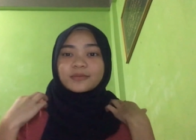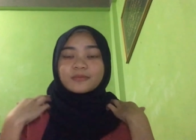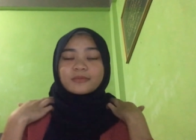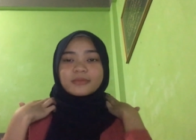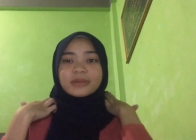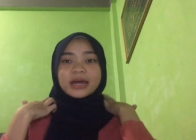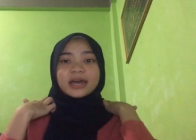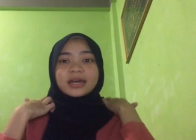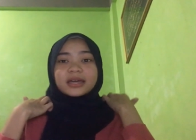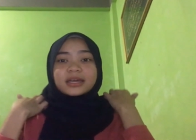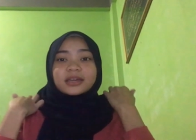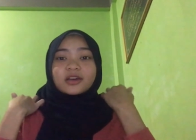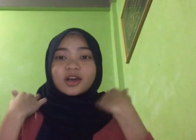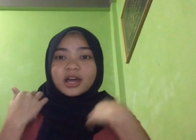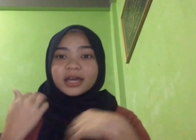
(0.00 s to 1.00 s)

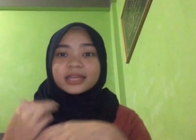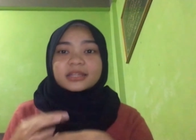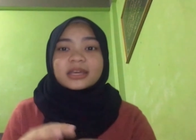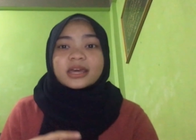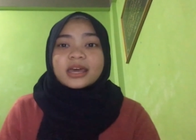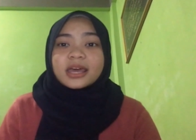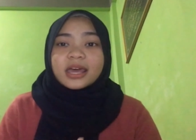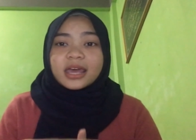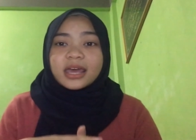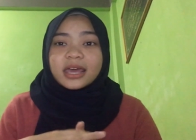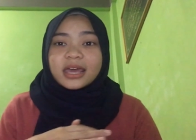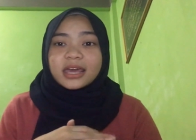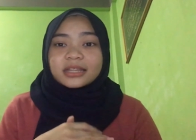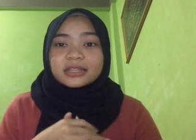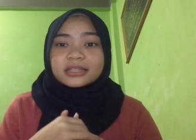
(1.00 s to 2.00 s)
by God
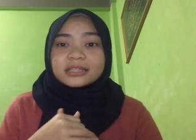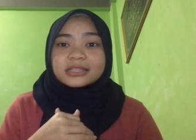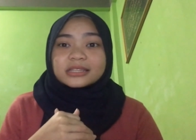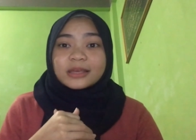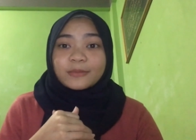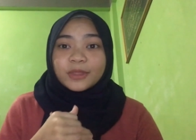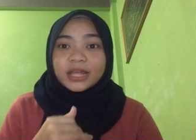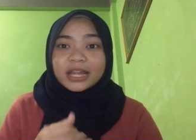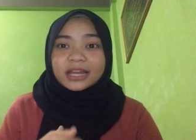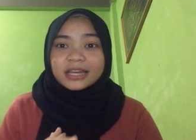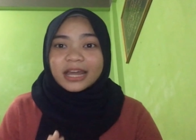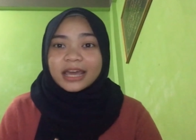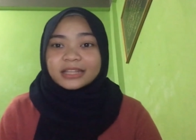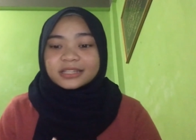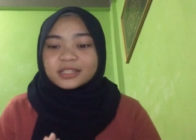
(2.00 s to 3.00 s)
and something
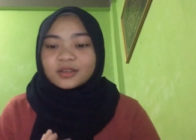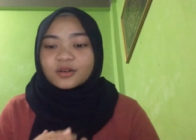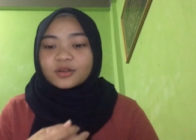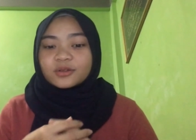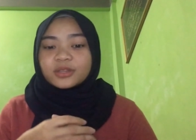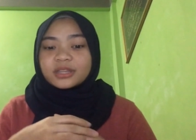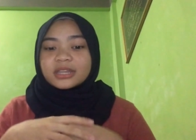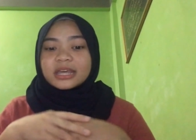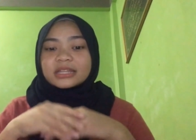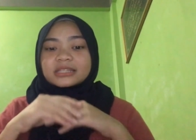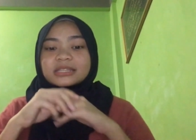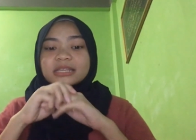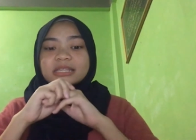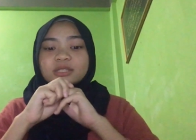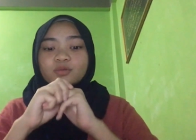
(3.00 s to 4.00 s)
like that. So that
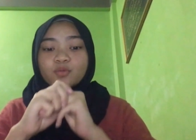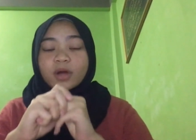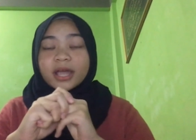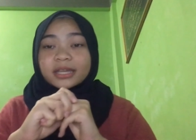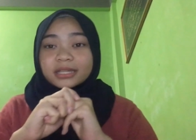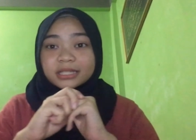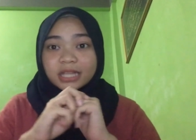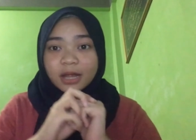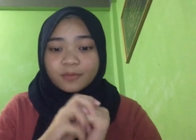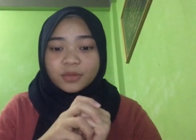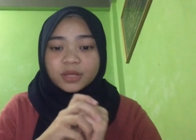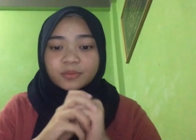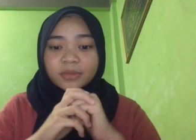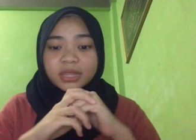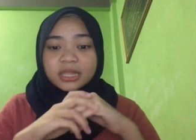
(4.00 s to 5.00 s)
is why the
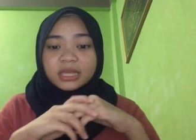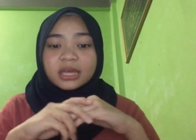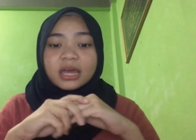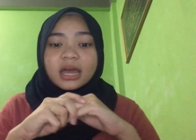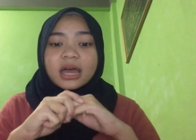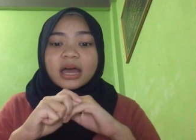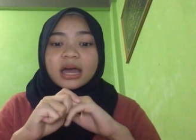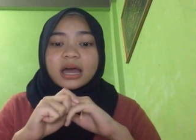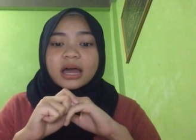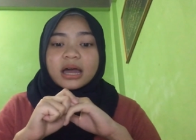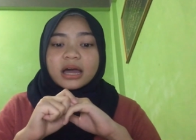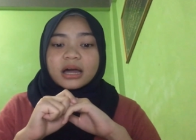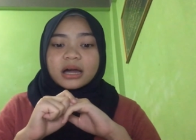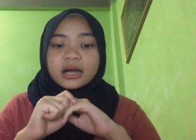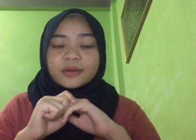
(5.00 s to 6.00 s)
public meaning
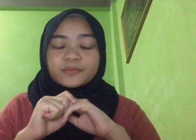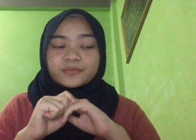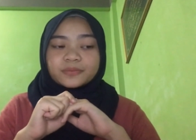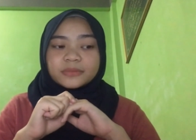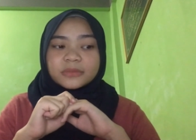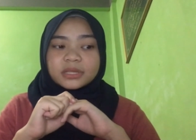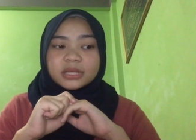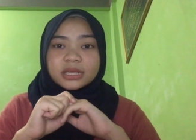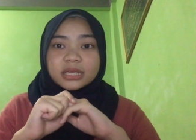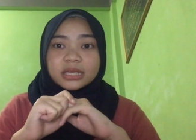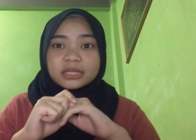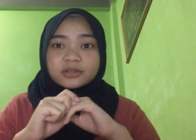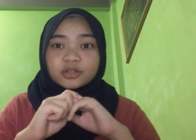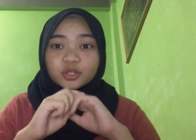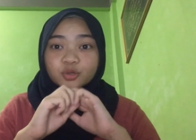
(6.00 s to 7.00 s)

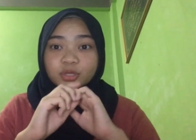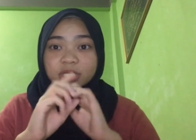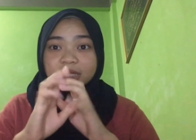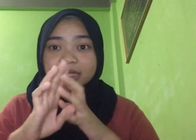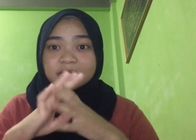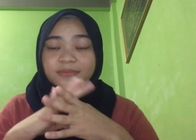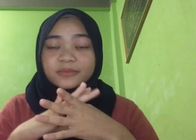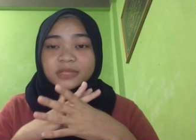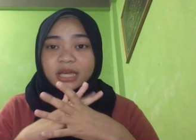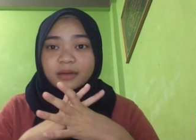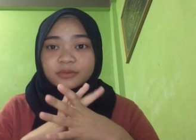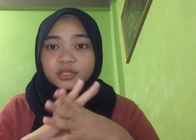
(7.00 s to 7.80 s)
is ritualism types